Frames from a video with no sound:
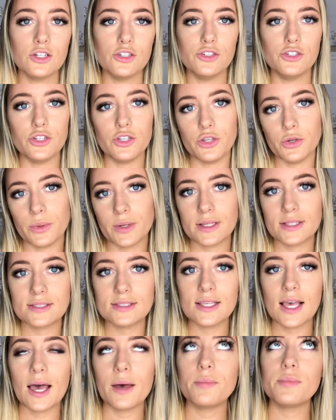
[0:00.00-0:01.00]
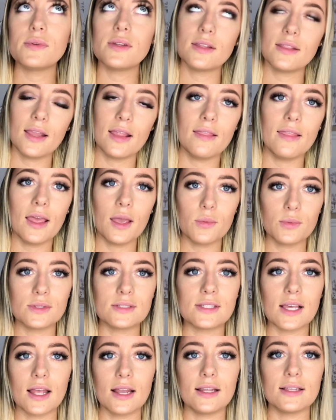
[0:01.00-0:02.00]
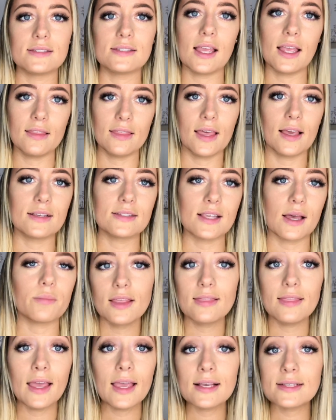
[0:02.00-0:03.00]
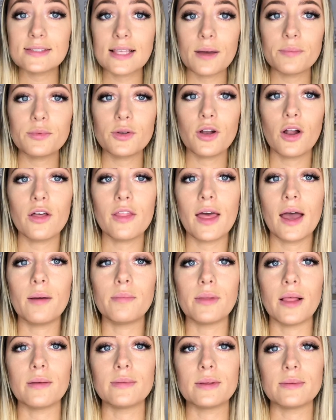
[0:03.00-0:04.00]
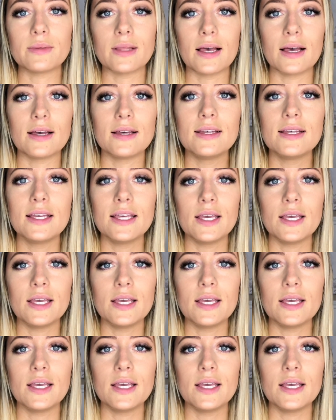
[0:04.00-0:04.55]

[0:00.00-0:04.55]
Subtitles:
Do you accept? And then they would sign it saying they accept. They accepted all that, blah blah blah.